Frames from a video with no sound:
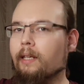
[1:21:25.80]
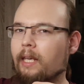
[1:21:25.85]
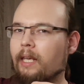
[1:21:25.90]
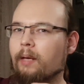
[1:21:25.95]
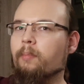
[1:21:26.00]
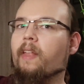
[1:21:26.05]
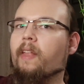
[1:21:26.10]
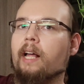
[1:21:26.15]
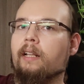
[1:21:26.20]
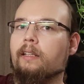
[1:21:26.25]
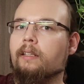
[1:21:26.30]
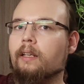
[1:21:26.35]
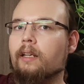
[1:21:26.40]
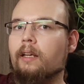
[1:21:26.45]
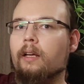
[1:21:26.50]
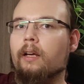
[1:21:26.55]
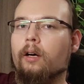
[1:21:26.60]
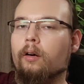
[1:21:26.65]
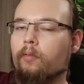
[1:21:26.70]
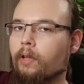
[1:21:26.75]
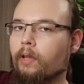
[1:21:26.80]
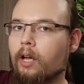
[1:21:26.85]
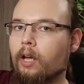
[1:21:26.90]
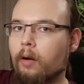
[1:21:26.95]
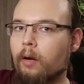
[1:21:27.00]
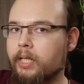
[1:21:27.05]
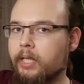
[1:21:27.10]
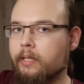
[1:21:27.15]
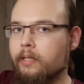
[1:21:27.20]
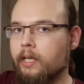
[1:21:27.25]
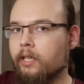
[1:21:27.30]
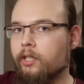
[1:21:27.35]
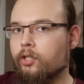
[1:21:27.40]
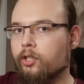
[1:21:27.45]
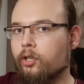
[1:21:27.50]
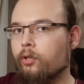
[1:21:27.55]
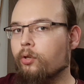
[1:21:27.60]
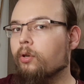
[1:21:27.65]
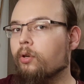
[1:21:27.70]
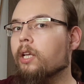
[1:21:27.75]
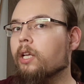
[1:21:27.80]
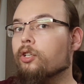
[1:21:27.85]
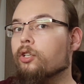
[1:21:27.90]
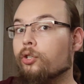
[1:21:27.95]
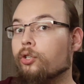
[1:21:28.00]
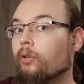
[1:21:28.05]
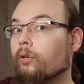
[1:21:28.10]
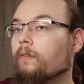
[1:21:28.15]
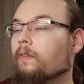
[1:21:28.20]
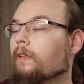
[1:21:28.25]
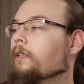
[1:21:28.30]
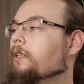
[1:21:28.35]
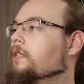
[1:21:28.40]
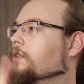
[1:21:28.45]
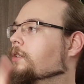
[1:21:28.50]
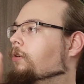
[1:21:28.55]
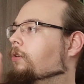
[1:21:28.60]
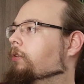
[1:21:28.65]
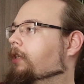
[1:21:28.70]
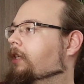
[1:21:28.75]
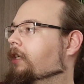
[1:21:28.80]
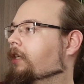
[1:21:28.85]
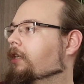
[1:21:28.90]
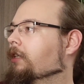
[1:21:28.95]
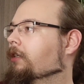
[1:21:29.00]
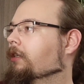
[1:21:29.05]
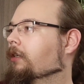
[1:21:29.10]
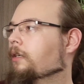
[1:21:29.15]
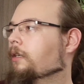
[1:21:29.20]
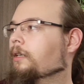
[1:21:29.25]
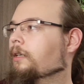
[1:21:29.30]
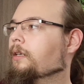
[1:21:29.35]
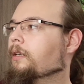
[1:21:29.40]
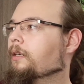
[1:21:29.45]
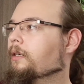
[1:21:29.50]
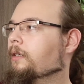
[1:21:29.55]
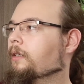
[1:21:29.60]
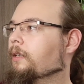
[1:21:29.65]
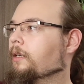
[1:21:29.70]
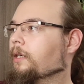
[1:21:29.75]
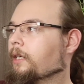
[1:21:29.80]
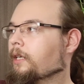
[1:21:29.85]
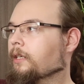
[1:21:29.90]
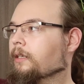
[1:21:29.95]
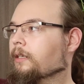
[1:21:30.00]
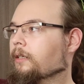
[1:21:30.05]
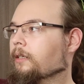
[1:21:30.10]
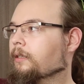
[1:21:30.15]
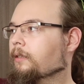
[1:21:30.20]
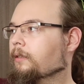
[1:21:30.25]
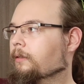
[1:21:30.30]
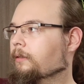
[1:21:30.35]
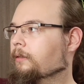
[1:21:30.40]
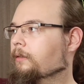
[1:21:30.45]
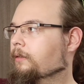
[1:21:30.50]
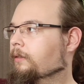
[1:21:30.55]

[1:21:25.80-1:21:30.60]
Keep that off the comment section. You can join the Discord here.